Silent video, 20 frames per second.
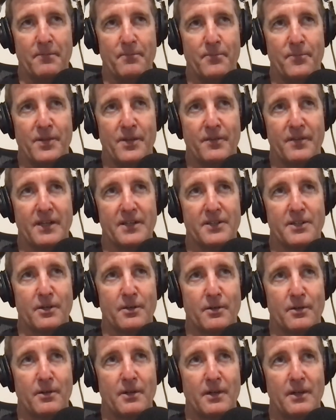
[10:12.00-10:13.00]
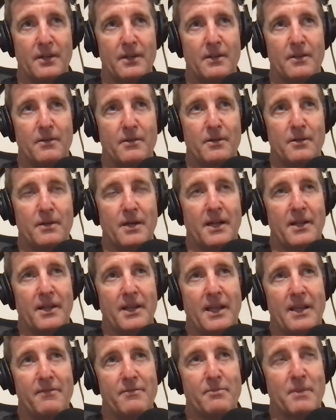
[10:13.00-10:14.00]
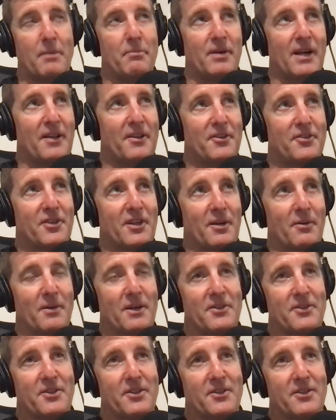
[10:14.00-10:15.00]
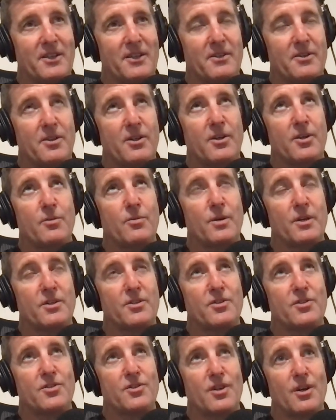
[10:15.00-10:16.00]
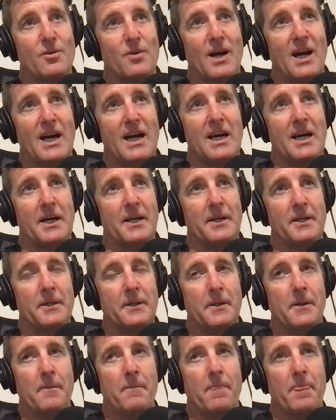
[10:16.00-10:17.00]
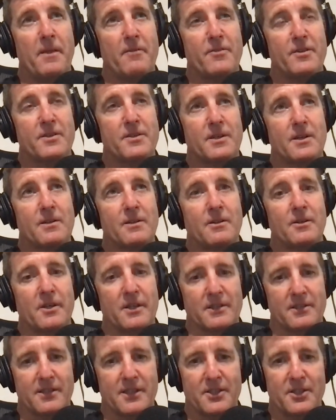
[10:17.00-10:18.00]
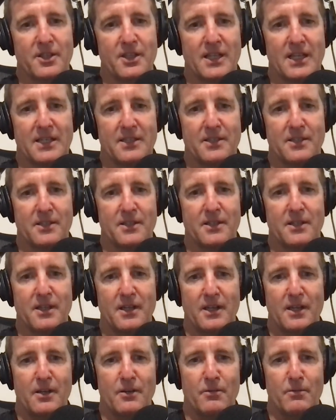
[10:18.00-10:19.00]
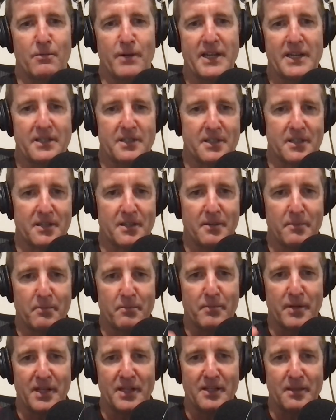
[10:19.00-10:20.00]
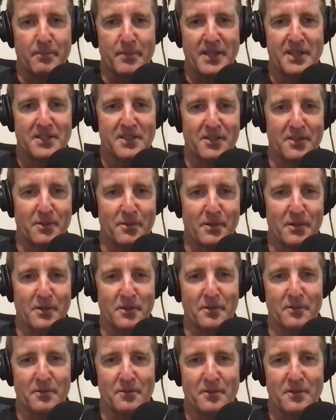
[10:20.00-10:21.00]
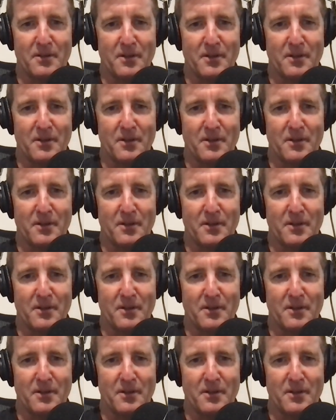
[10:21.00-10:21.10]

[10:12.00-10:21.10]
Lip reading: You get to. Even my brother said it once. He said, you work so hard for so long. It's like you get to rent being the best in the world